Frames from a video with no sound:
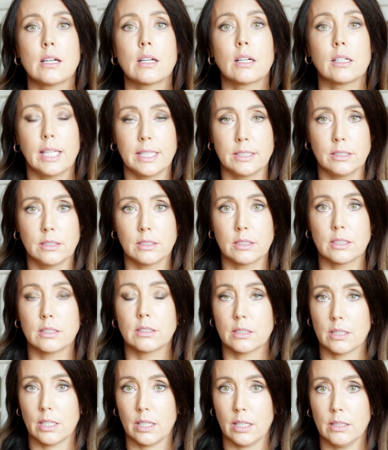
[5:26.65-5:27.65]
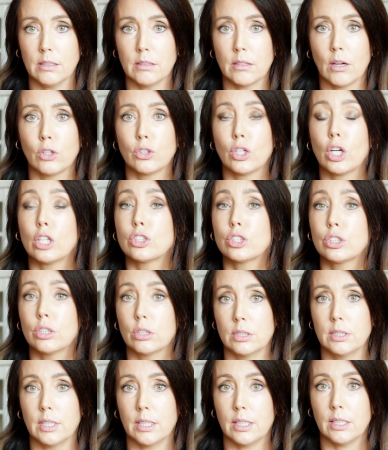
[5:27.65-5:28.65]
cleansed skin on
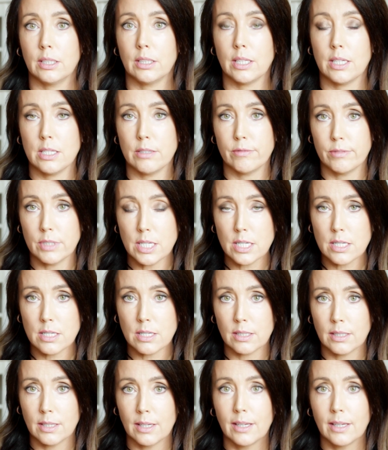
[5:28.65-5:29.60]
Sunday evening.